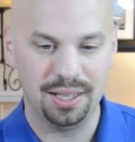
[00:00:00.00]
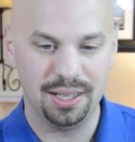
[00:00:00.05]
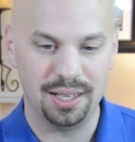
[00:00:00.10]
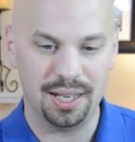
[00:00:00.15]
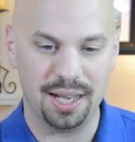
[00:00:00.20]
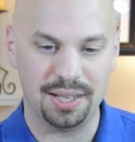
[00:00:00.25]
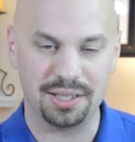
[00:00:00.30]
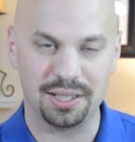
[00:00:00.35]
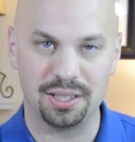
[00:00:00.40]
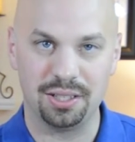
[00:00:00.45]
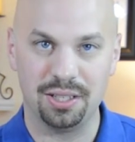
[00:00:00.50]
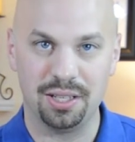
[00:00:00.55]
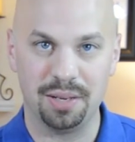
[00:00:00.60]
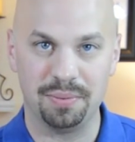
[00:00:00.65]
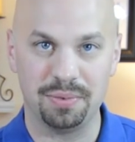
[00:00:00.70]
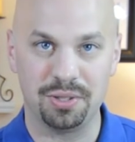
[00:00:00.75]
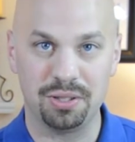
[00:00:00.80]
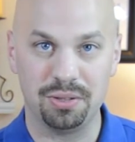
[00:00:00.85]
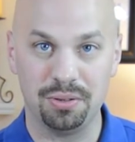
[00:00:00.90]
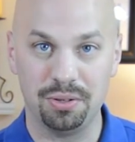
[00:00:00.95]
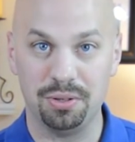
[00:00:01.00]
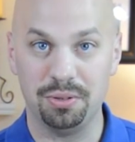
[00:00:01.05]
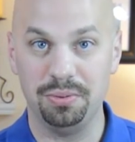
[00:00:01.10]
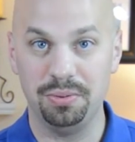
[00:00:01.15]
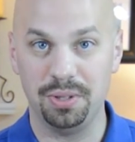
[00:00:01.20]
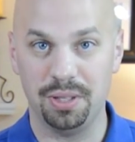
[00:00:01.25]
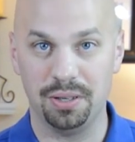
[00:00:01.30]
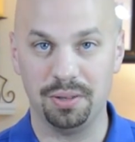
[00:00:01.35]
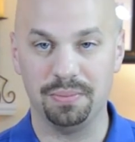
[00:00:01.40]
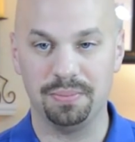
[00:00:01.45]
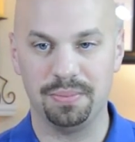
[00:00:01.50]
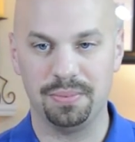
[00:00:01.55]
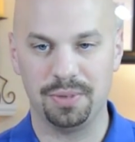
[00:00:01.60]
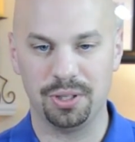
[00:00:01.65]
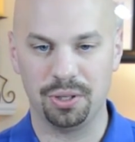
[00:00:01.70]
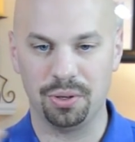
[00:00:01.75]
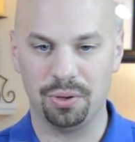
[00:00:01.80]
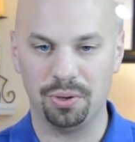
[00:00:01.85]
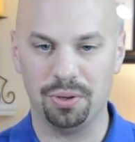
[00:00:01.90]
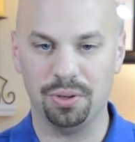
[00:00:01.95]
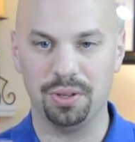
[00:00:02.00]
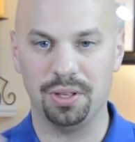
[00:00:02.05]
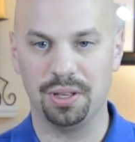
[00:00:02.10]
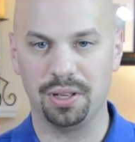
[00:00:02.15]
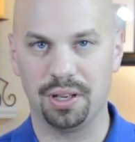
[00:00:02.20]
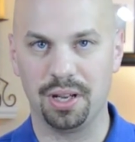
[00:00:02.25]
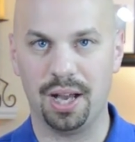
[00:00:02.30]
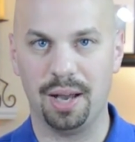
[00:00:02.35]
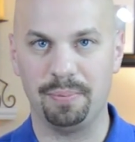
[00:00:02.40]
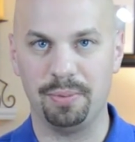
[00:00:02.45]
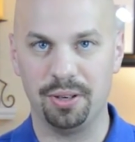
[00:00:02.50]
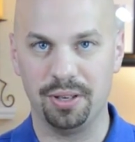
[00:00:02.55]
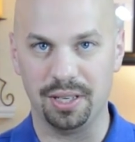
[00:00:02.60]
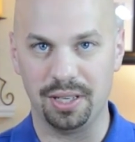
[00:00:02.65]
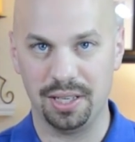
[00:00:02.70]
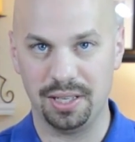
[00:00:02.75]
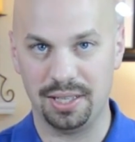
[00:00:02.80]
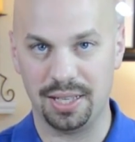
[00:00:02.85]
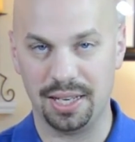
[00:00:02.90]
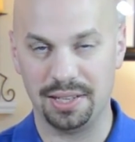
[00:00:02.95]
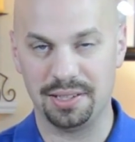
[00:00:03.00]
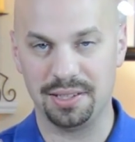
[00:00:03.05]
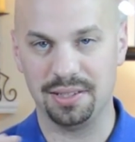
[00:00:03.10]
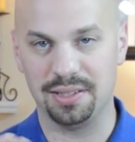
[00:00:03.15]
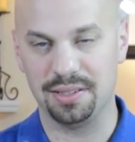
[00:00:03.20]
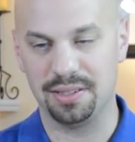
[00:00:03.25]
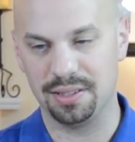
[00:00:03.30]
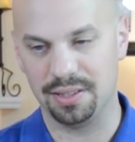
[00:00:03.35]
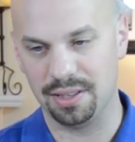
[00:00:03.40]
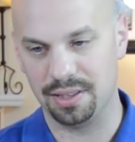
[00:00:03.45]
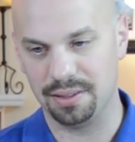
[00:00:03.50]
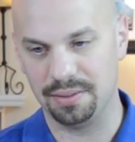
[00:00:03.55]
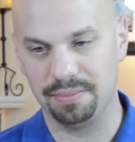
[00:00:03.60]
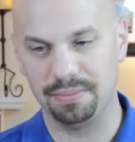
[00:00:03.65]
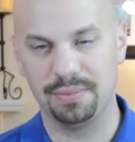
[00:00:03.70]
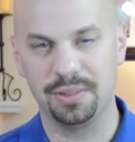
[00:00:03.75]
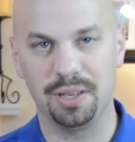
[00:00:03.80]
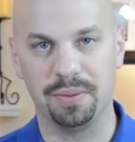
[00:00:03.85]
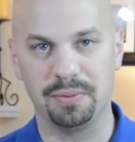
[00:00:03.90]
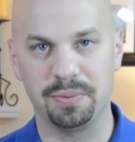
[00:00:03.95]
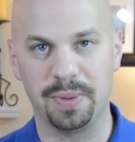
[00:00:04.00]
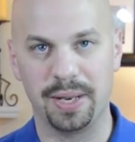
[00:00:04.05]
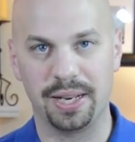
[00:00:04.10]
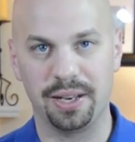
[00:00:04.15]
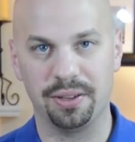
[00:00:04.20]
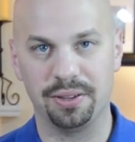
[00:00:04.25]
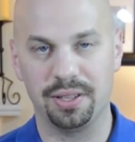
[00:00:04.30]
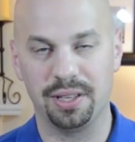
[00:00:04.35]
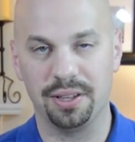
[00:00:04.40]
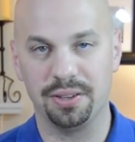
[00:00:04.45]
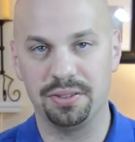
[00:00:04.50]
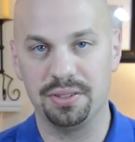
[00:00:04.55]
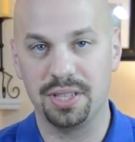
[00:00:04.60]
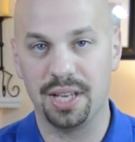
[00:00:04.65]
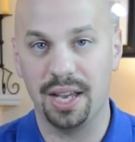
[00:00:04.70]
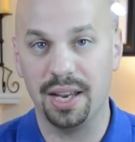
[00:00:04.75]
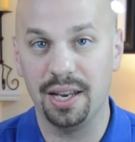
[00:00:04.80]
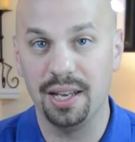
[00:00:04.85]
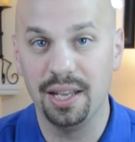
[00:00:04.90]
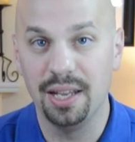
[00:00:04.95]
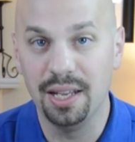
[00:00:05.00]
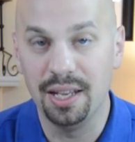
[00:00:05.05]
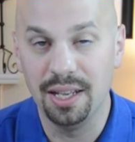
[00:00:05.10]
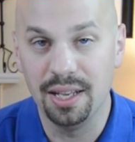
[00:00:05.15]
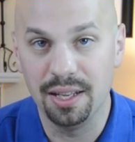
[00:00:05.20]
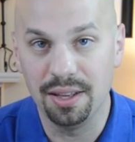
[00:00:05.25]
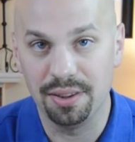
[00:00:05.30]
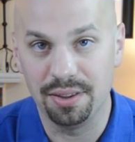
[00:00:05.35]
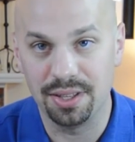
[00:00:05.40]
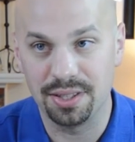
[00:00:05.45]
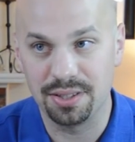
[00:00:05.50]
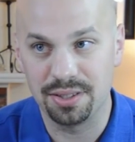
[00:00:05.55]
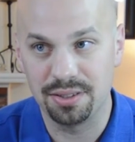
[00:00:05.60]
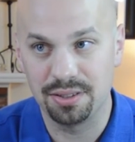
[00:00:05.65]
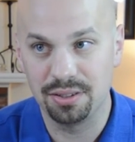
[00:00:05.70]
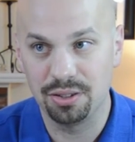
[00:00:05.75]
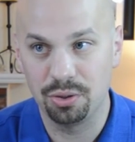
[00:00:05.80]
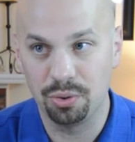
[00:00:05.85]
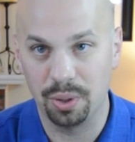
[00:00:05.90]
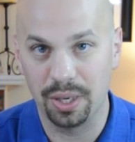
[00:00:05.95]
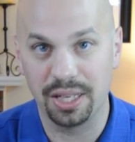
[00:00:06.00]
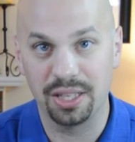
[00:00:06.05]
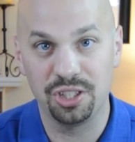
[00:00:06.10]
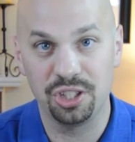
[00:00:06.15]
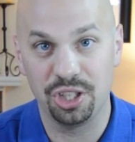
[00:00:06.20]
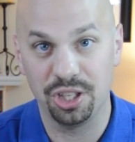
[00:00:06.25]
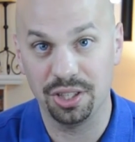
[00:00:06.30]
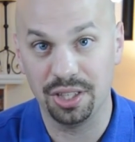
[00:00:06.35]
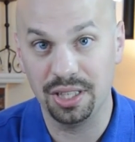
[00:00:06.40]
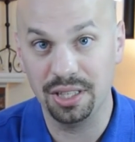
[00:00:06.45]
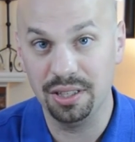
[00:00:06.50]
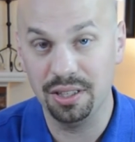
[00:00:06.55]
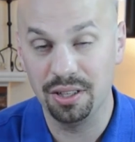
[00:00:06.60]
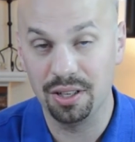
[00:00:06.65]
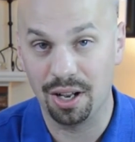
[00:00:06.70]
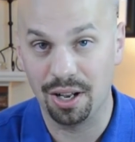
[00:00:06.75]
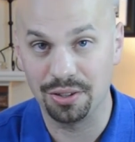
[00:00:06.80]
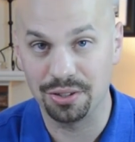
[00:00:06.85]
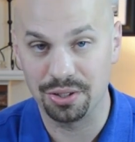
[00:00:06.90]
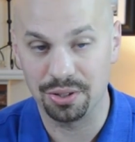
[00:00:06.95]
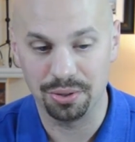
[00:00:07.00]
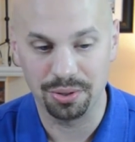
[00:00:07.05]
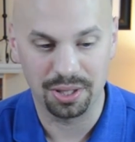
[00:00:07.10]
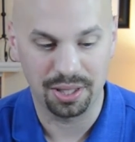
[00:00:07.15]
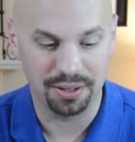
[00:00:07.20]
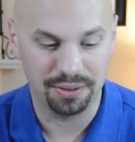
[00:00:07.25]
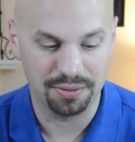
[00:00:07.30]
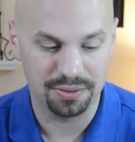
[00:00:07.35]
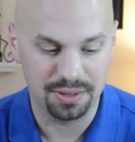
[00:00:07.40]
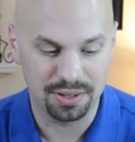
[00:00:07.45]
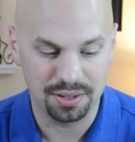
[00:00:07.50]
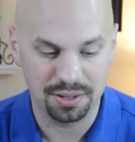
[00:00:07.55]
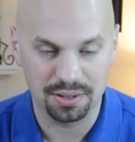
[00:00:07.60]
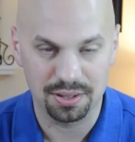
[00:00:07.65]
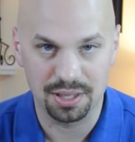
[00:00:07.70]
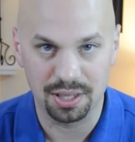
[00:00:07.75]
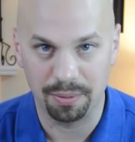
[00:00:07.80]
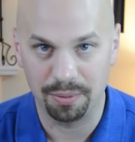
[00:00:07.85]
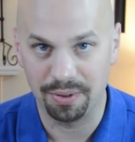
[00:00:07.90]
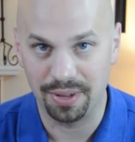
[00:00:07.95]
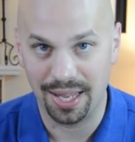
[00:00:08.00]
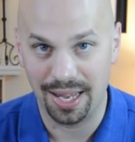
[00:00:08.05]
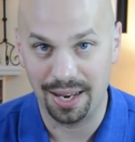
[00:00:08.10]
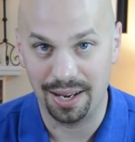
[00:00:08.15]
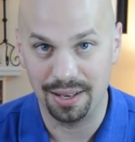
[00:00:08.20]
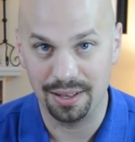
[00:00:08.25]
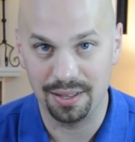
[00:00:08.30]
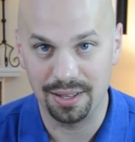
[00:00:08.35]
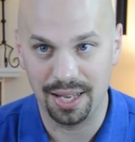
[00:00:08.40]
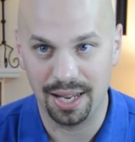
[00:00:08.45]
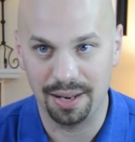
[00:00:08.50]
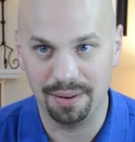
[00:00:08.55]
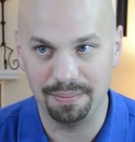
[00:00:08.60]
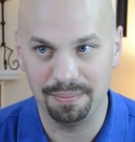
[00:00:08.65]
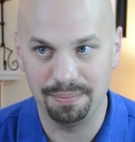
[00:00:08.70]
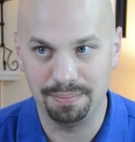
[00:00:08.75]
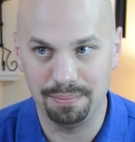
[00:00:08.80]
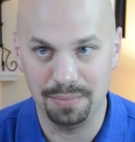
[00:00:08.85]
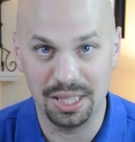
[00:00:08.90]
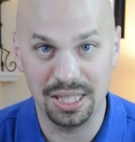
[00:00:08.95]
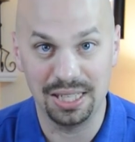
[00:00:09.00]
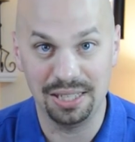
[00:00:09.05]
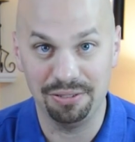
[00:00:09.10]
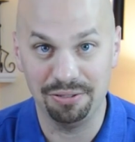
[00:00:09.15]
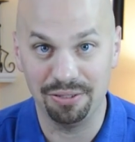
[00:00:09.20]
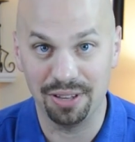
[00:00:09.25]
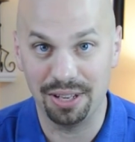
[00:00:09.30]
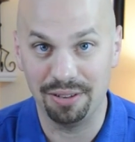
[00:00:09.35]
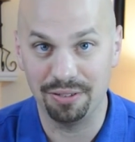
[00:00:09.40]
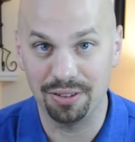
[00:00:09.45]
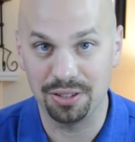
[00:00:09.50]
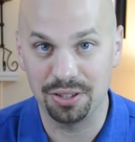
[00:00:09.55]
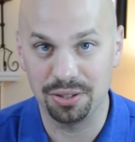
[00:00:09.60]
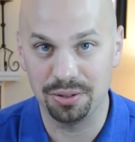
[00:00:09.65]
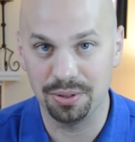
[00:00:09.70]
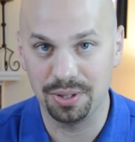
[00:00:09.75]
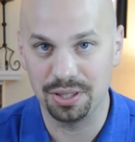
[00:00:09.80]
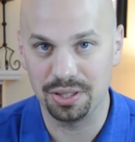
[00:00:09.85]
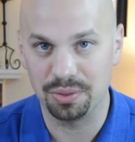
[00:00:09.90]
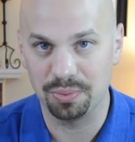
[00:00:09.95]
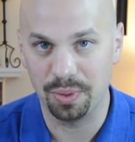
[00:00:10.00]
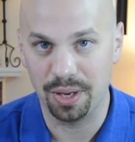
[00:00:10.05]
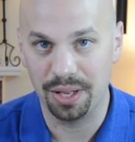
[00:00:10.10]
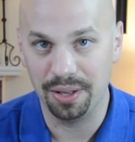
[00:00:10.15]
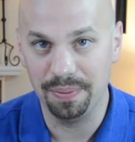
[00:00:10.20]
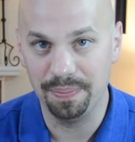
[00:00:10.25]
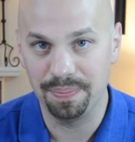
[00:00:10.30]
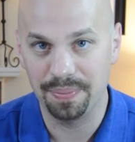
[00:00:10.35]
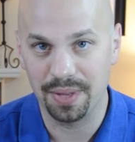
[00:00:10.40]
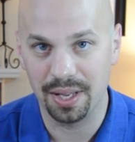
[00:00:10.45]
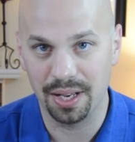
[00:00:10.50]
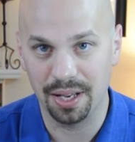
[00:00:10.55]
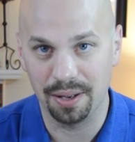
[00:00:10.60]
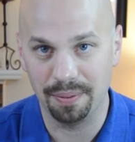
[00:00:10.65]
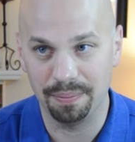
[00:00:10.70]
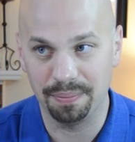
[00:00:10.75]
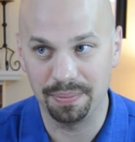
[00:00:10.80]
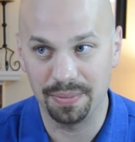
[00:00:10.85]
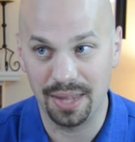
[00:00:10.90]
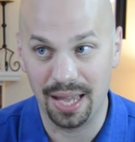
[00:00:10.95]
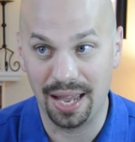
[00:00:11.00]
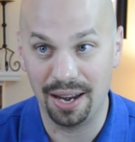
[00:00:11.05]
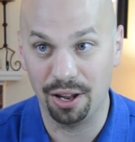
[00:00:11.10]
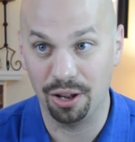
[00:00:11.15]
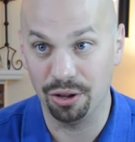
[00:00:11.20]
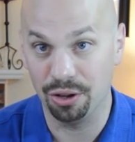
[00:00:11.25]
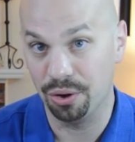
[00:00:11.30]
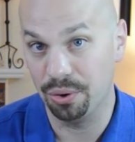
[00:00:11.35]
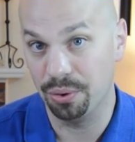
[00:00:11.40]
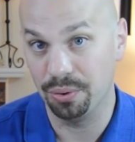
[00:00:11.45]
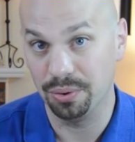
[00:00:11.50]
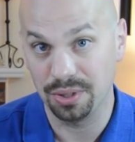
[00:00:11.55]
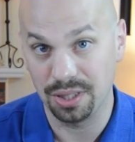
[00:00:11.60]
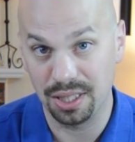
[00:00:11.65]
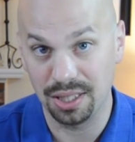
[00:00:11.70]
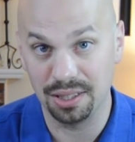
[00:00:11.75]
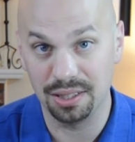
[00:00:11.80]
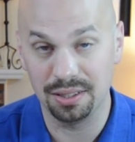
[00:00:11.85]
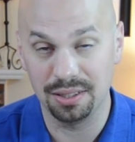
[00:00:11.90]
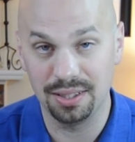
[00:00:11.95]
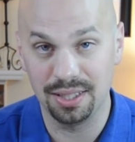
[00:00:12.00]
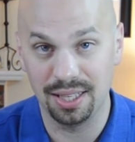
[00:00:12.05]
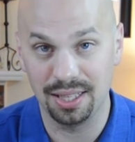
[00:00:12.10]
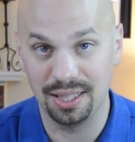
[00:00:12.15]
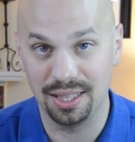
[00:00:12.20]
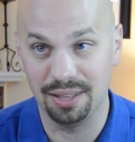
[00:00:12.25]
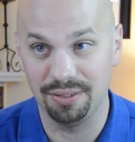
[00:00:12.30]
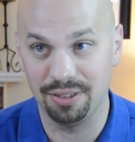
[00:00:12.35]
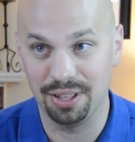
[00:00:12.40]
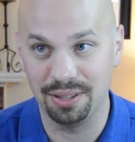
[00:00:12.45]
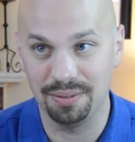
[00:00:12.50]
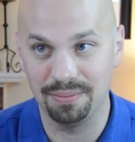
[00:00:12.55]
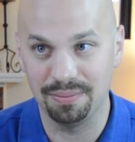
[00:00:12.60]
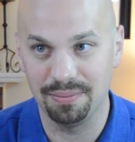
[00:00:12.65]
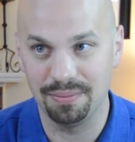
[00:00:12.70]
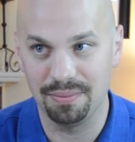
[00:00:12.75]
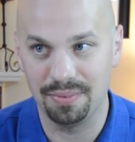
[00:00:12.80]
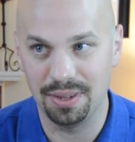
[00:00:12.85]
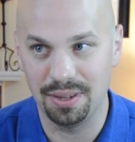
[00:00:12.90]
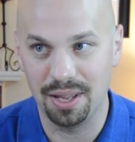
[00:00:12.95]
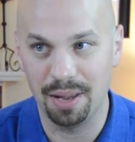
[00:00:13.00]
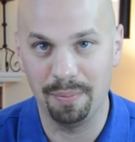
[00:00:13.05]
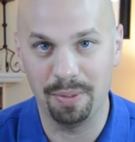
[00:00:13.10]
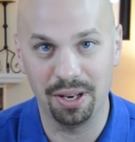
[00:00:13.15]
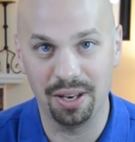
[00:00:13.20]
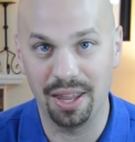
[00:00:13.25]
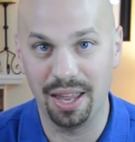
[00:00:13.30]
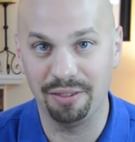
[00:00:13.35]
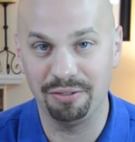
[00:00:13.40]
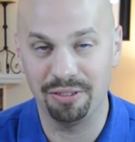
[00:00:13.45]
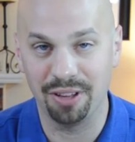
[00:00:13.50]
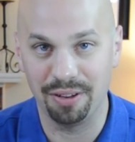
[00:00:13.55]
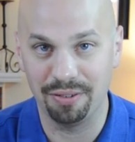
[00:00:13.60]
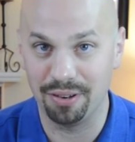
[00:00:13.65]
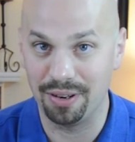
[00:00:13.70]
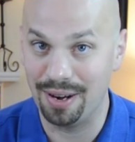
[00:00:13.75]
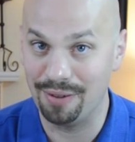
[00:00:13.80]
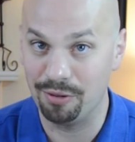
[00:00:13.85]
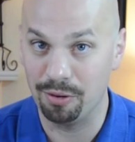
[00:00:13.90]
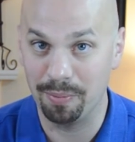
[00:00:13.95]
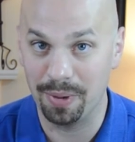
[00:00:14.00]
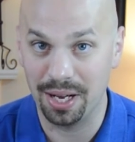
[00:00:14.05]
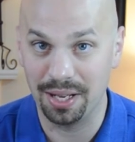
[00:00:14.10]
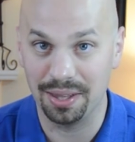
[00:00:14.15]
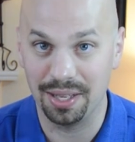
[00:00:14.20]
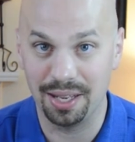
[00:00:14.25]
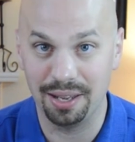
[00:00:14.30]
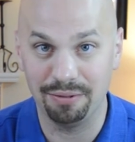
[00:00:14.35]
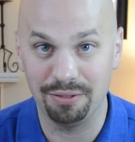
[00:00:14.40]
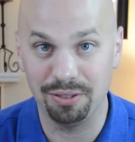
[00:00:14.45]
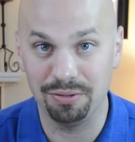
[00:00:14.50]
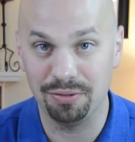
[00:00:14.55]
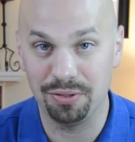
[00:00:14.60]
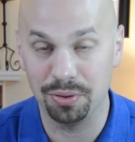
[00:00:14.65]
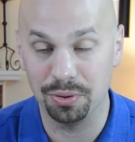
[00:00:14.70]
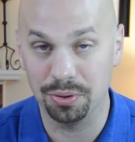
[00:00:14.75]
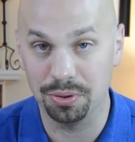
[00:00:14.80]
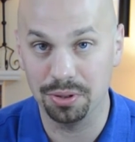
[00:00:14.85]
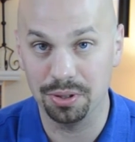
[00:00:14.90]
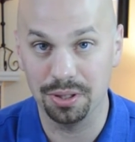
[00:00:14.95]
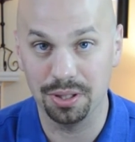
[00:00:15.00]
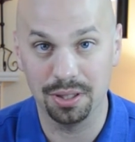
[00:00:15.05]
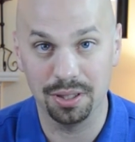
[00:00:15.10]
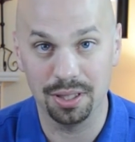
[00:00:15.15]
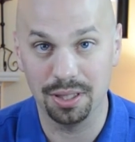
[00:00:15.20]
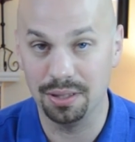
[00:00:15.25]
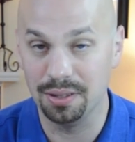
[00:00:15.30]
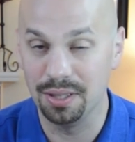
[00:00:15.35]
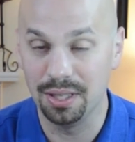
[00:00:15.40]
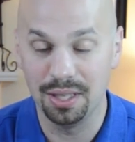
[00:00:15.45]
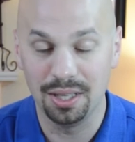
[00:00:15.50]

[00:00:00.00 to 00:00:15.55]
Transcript: as it comes through, you know, the cold and the copper, it condenses and then it comes back out the other side. This quick chilling also gives some of that that meaty flavor to it as well. Um, that alone can can give it a bit of that flavor. Never mind the heavy fuel and the